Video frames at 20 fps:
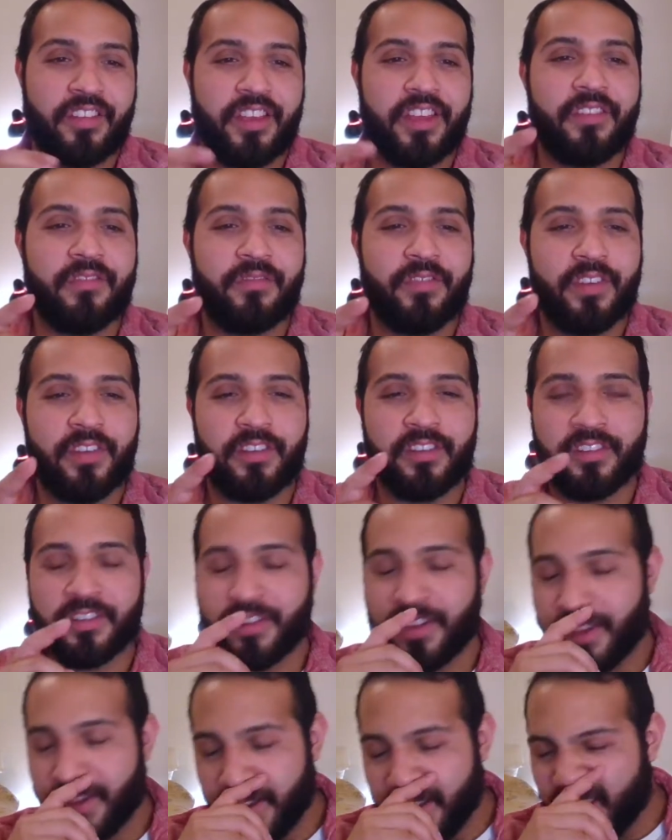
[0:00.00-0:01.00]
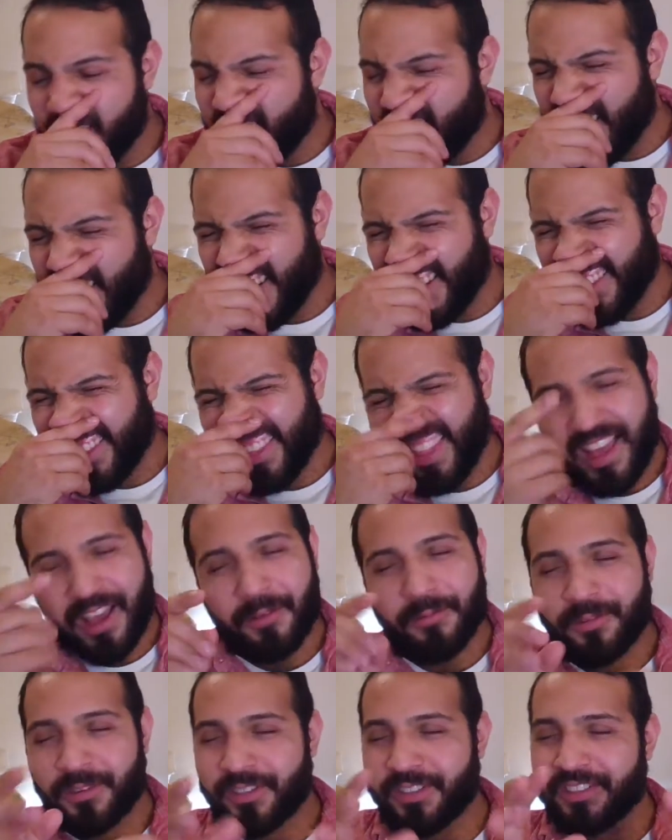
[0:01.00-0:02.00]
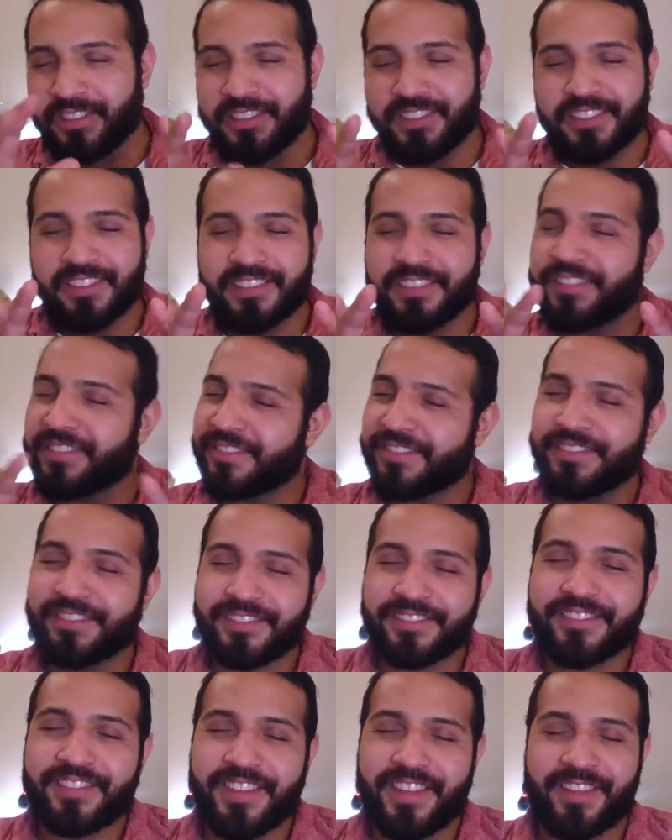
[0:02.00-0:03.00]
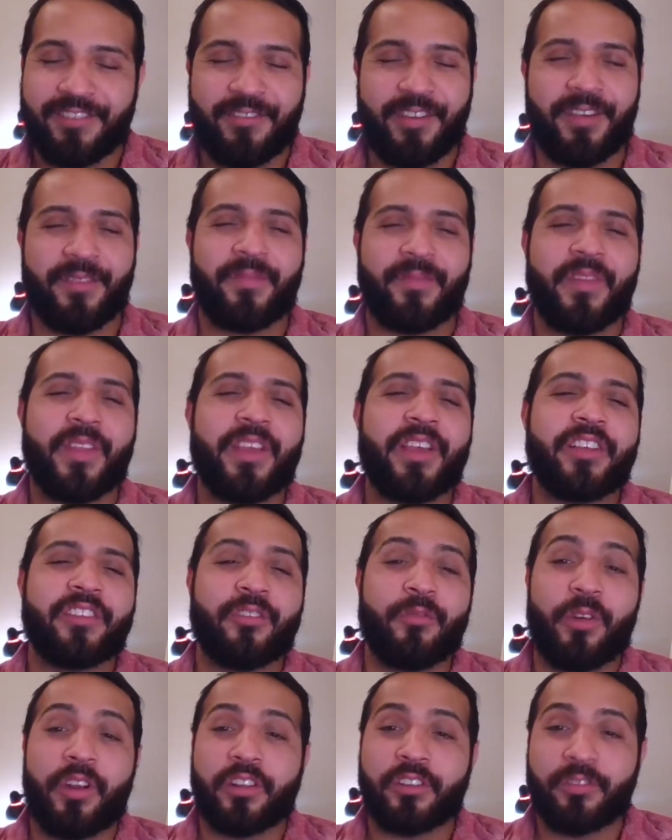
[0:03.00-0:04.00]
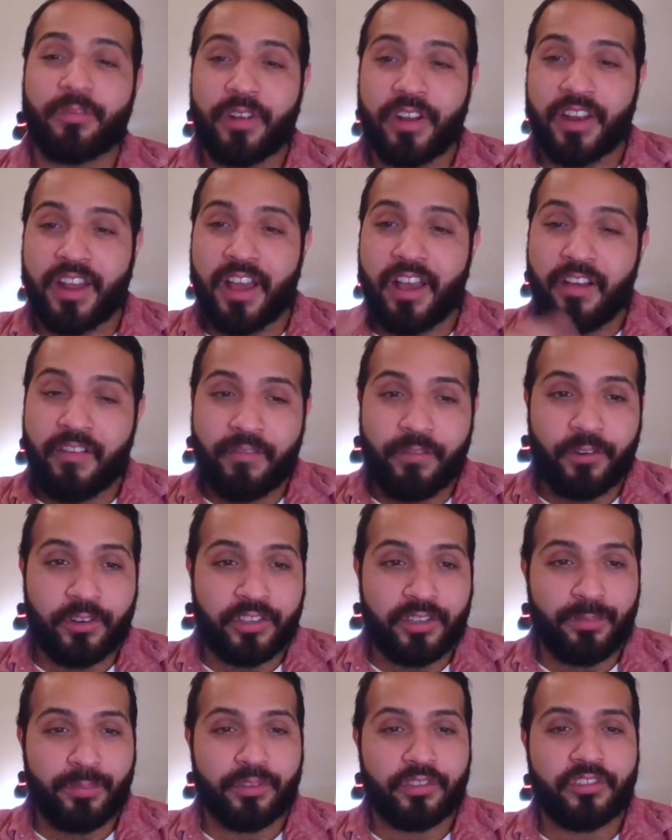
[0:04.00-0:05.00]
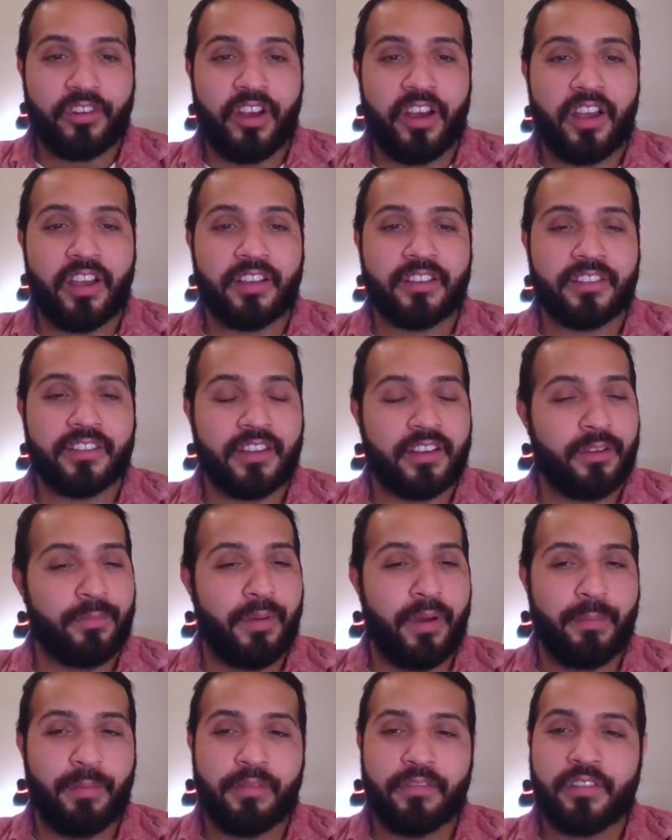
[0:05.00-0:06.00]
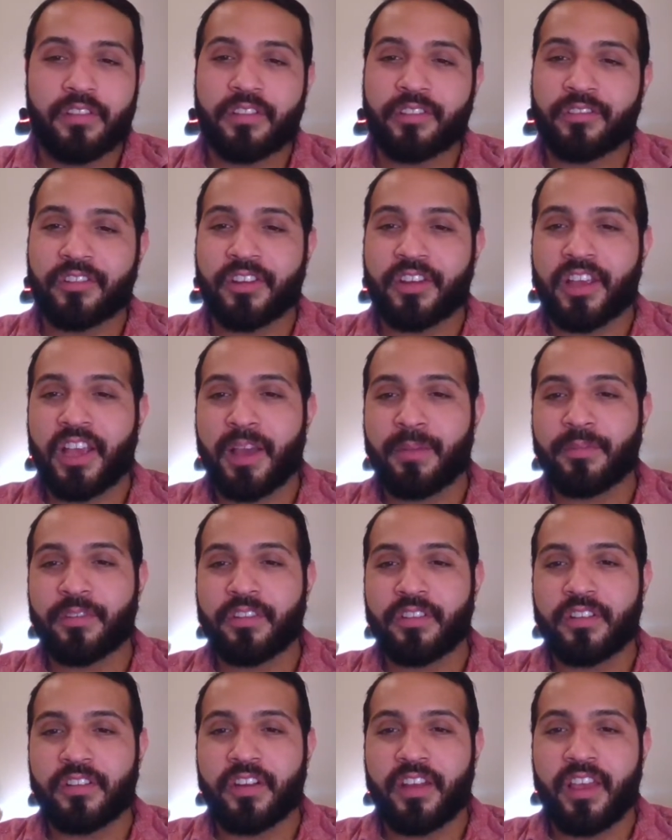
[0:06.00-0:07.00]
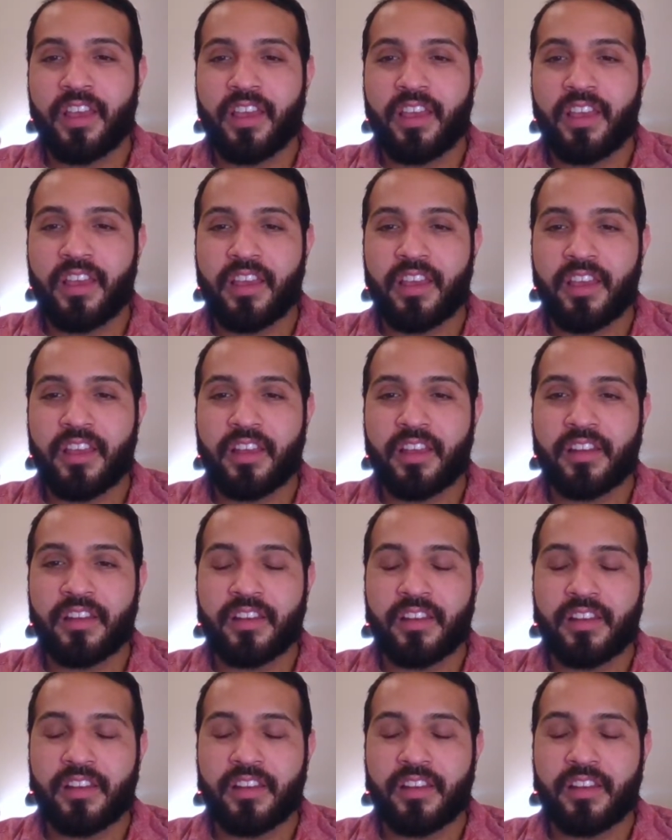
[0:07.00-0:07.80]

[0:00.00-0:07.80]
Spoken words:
figures. That was, anyway. So what I'll do right now for simple drawings, I'm going to pop over to the screen capture, and